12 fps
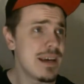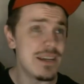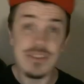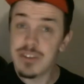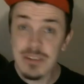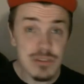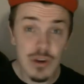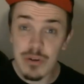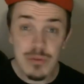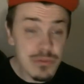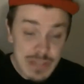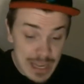and you can
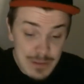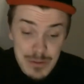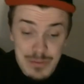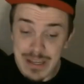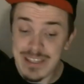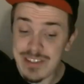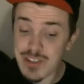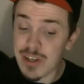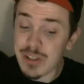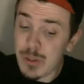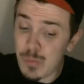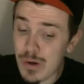download any song
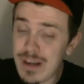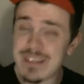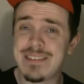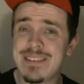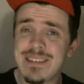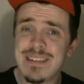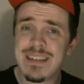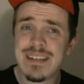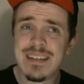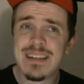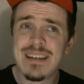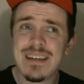you want.
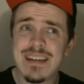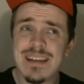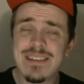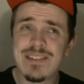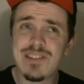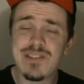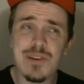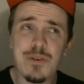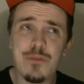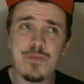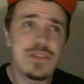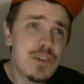
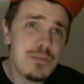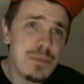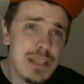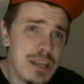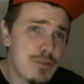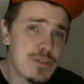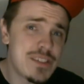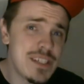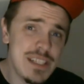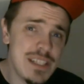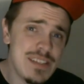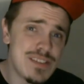So physical media for
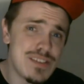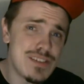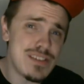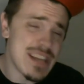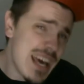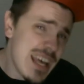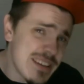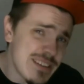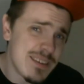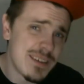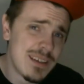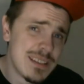CDs is dead.
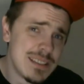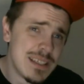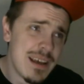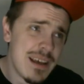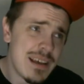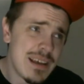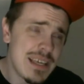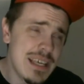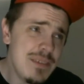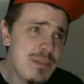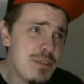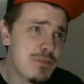
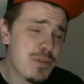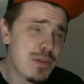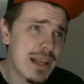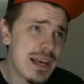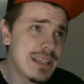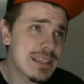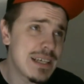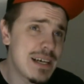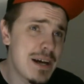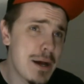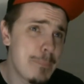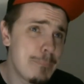Even for like
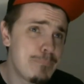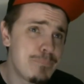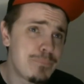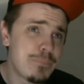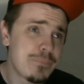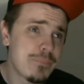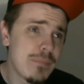um